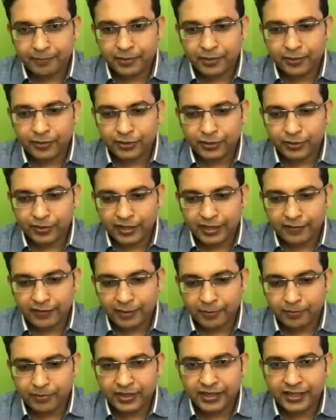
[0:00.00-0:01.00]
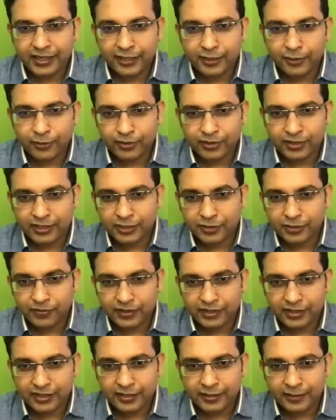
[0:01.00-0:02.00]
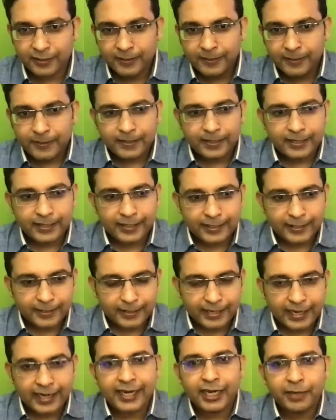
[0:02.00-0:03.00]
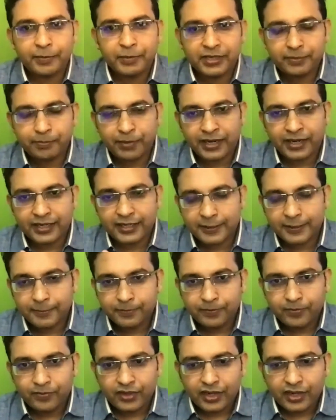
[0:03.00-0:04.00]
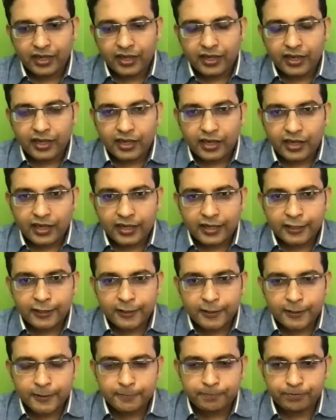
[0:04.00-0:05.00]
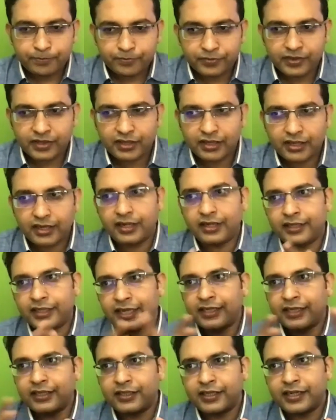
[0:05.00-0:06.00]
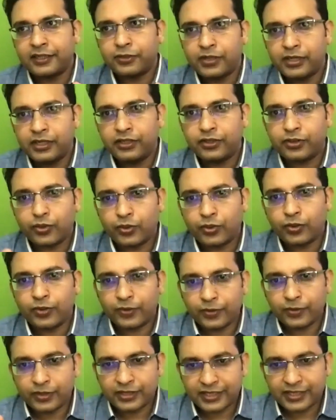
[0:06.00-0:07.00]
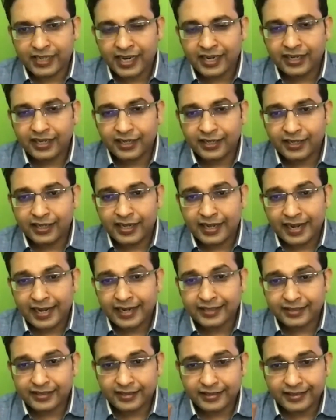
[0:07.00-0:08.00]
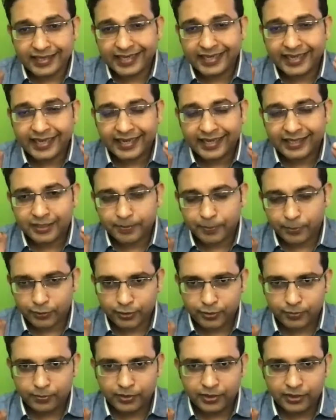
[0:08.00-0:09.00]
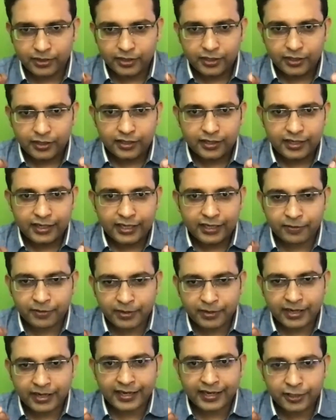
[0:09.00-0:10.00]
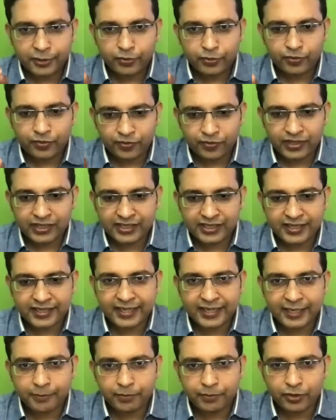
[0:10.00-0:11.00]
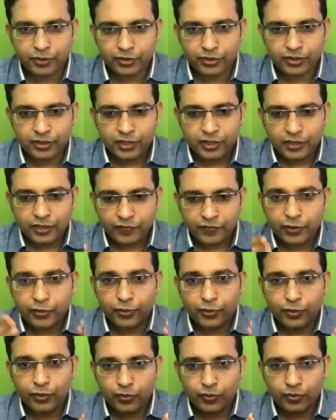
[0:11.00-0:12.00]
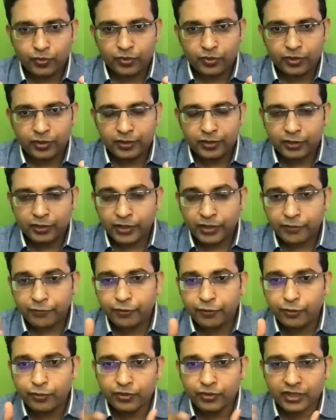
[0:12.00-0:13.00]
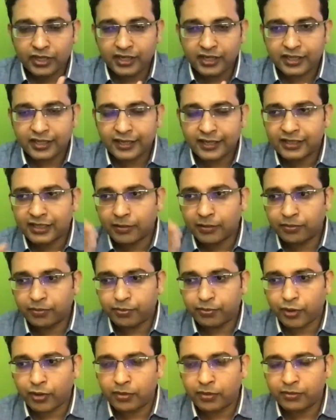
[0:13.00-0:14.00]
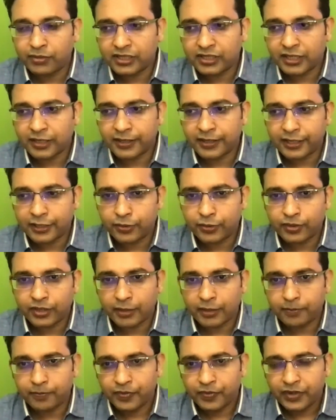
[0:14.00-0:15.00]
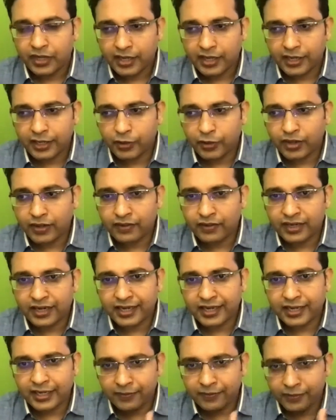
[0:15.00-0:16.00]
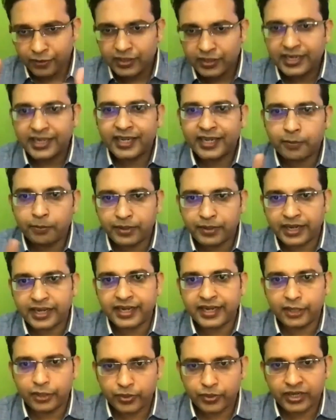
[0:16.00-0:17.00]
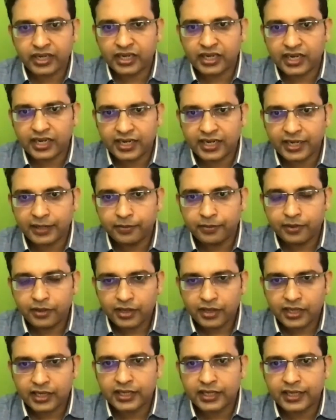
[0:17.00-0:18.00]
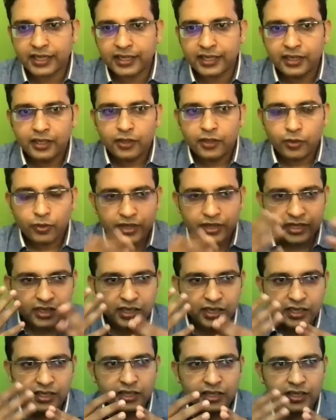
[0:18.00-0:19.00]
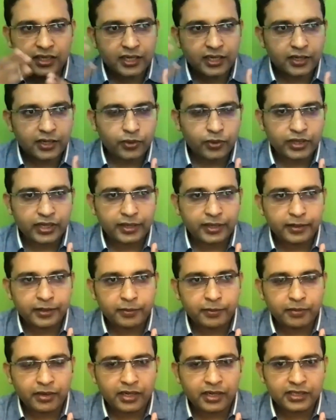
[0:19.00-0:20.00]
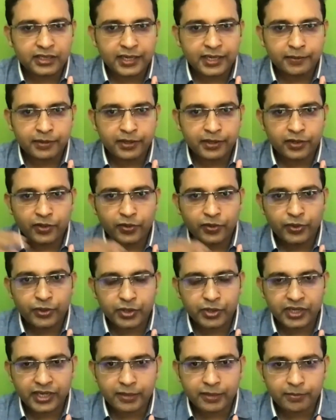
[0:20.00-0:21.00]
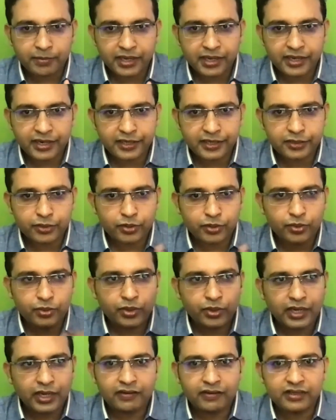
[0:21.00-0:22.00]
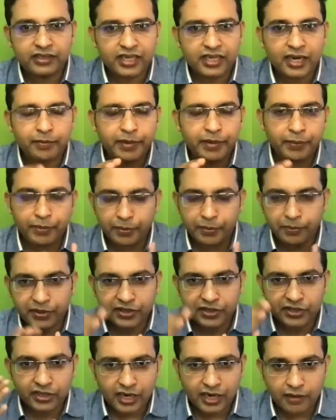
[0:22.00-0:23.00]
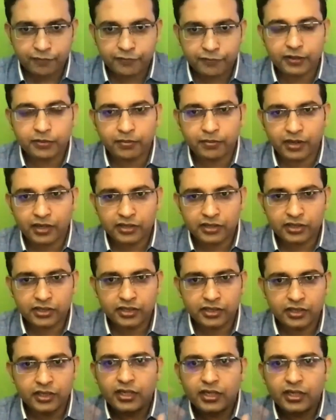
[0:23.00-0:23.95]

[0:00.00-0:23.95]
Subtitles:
because you have completely lost touch with the academic part. And that is actually so start as early as possible. Never try to waste your time, because we don't know. So if you think that some problem is yet to come and you have to take link, you take a break during that time, rather than okay thinking that okay in March I am going to get married, so I will start my preparation after March.